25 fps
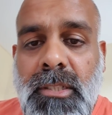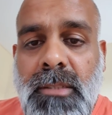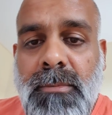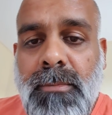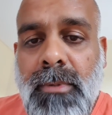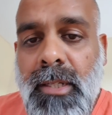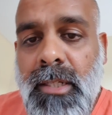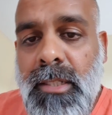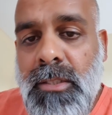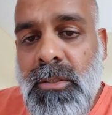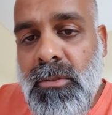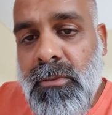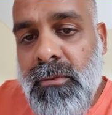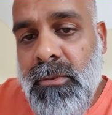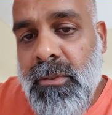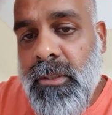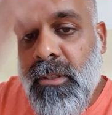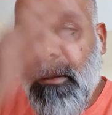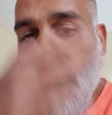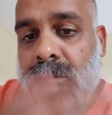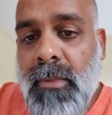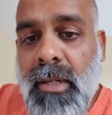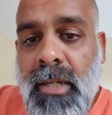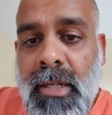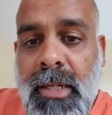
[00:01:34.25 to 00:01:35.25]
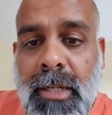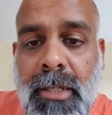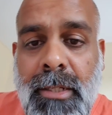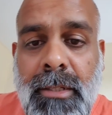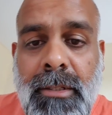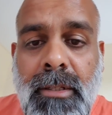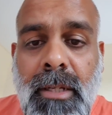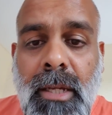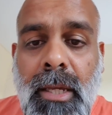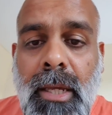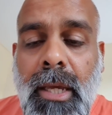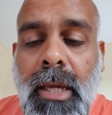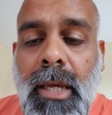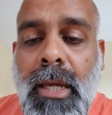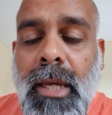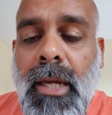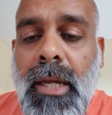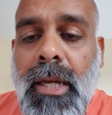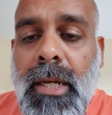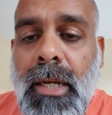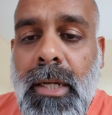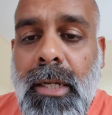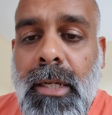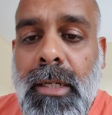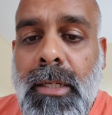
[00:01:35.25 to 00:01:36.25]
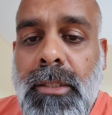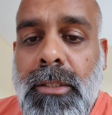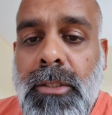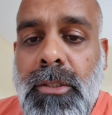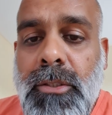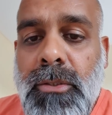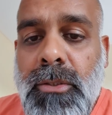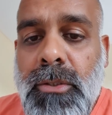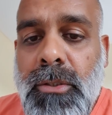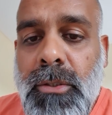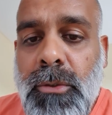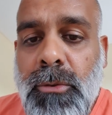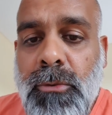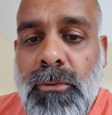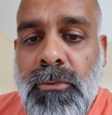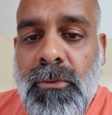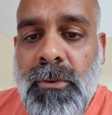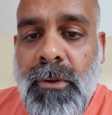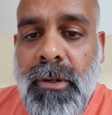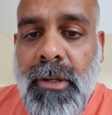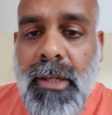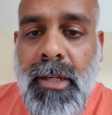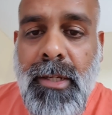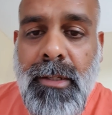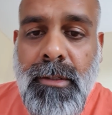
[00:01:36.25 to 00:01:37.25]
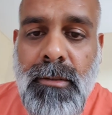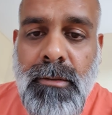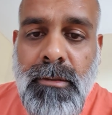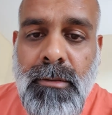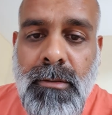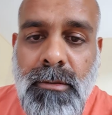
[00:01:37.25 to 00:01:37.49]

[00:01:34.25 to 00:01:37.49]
placed over your mind, and you forget